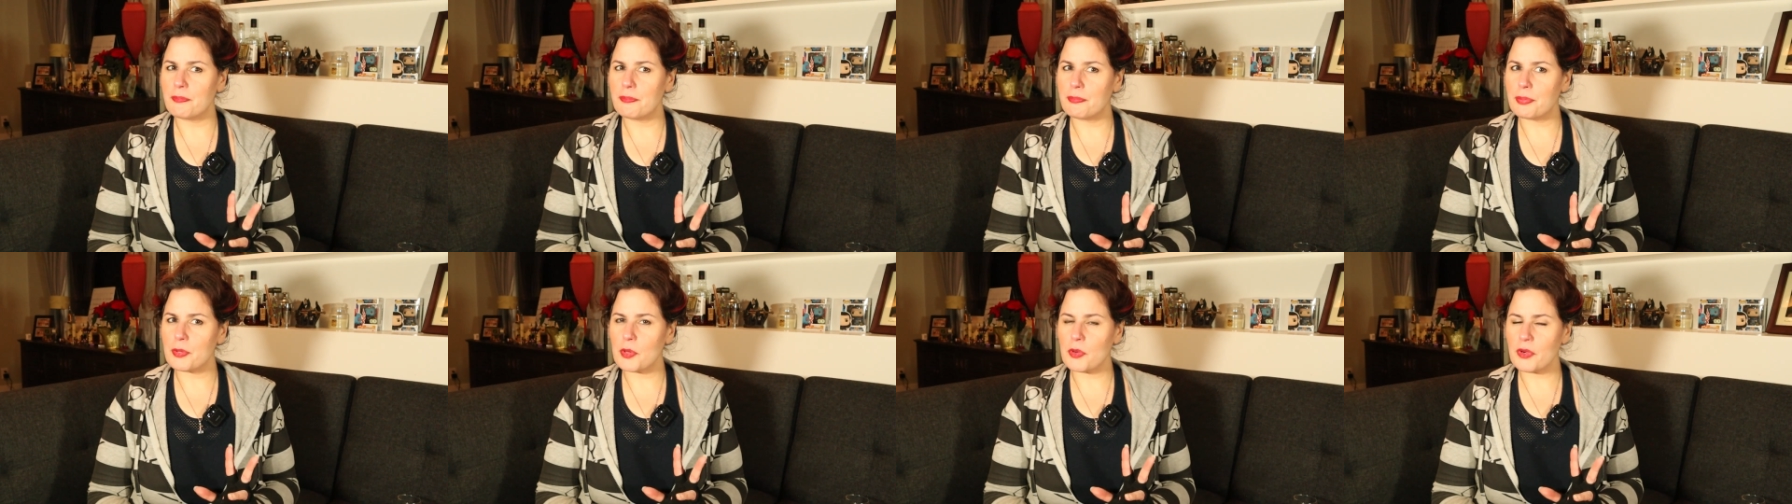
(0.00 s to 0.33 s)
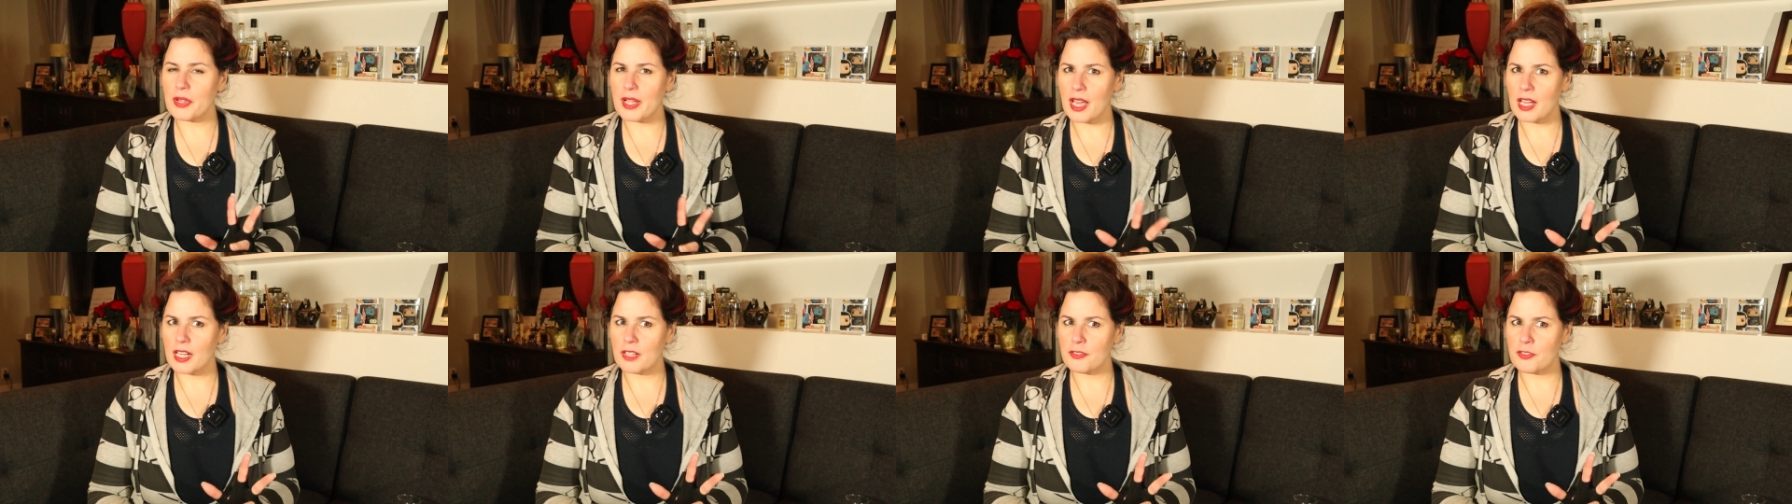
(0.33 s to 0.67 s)

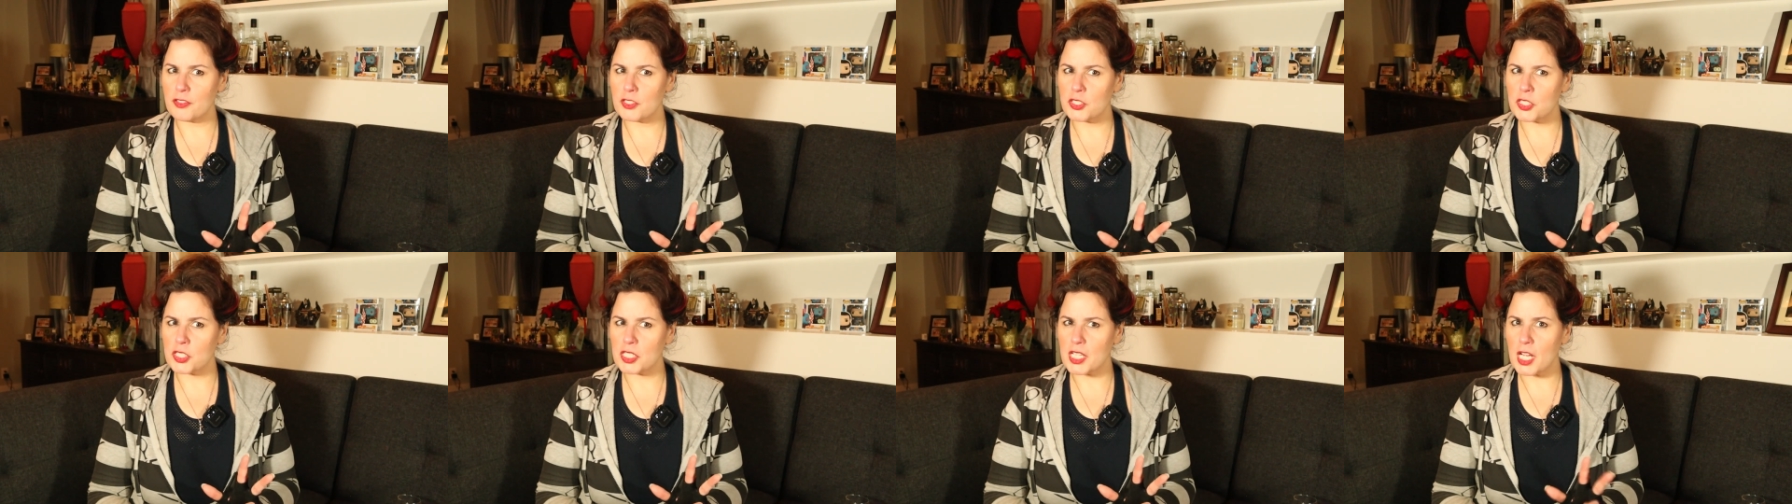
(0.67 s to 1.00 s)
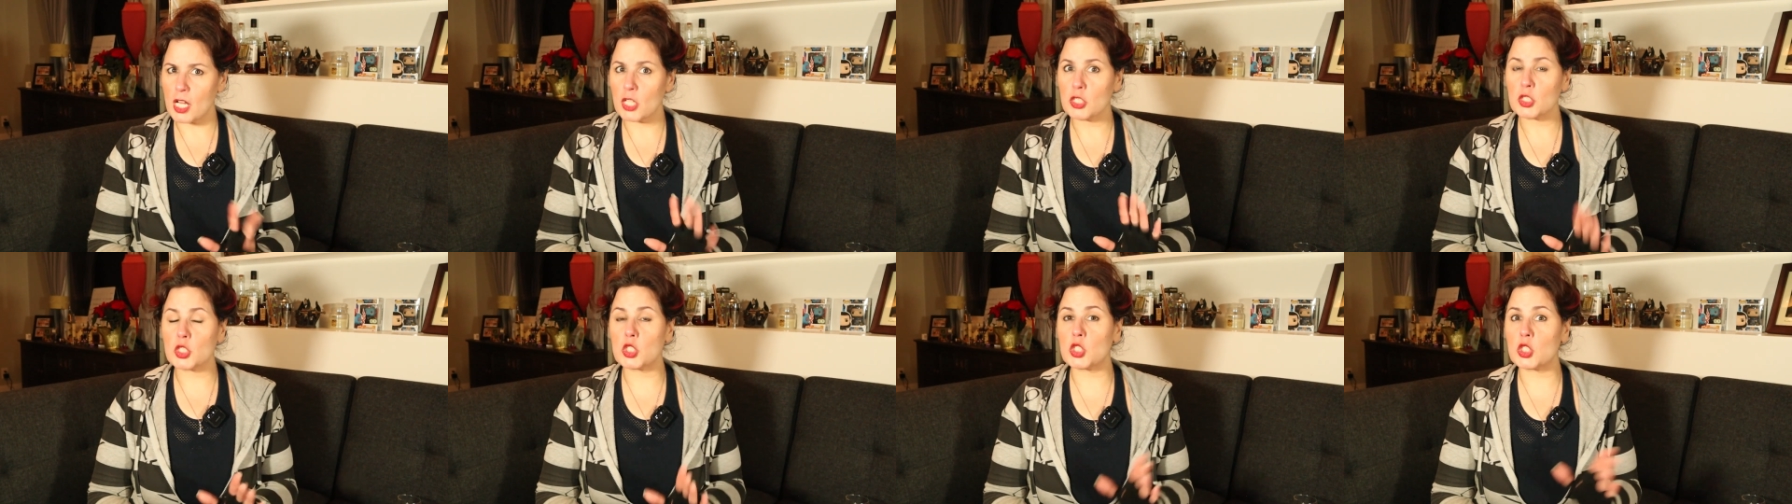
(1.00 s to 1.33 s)
broke out of her
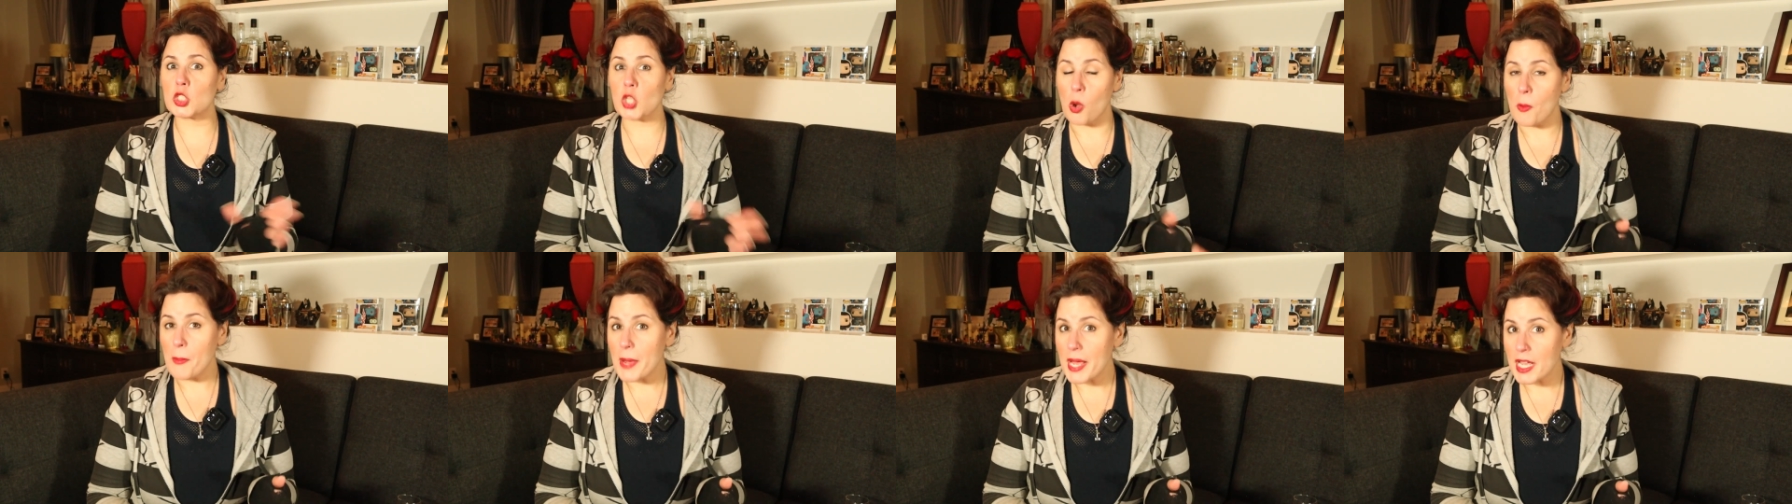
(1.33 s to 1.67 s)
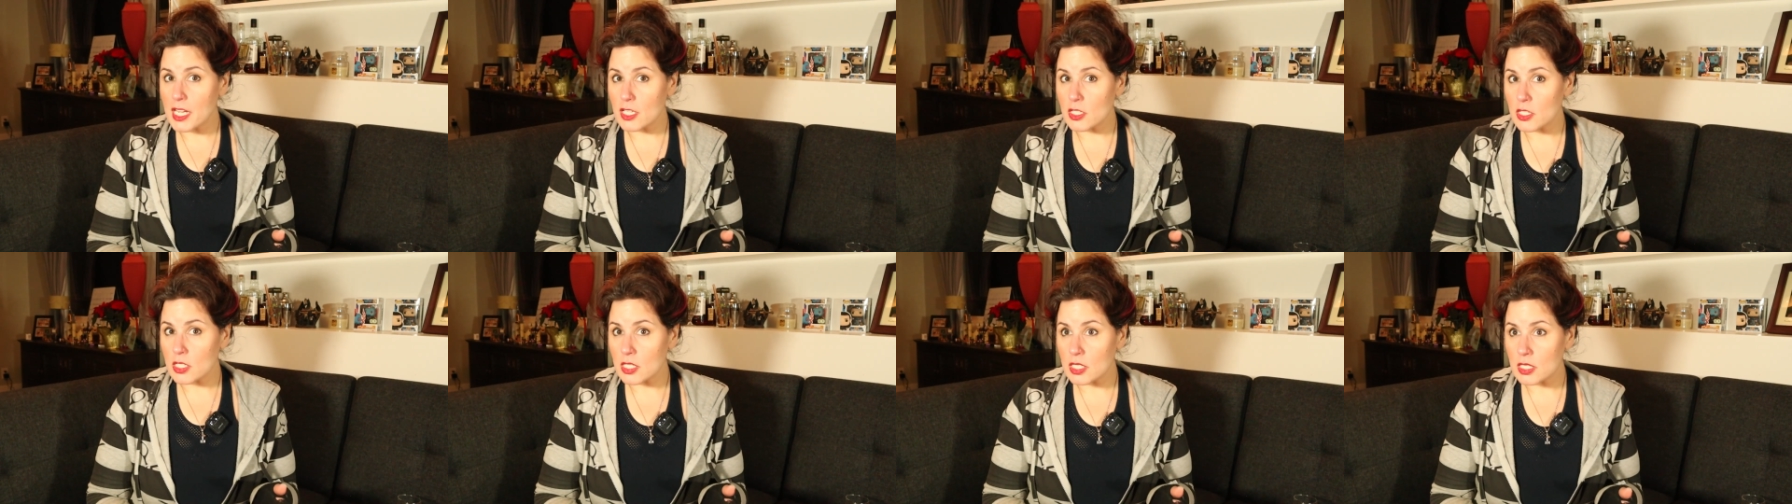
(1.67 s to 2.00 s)
shell so
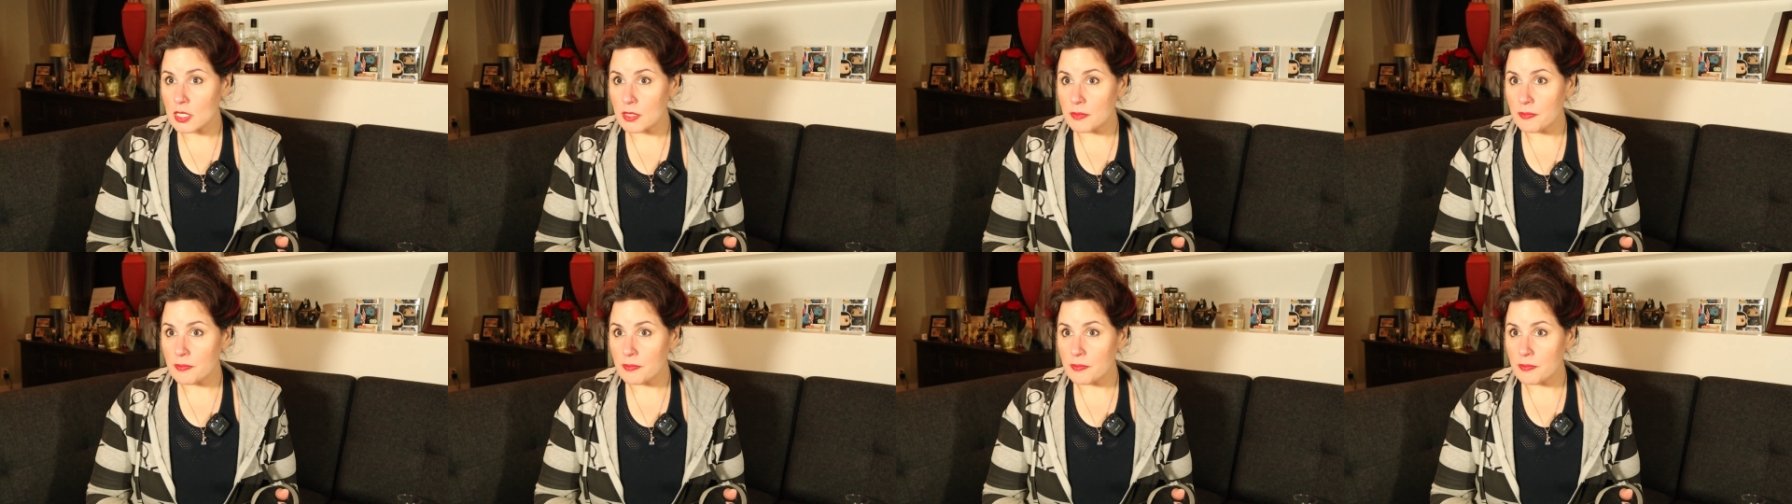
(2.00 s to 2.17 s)
much.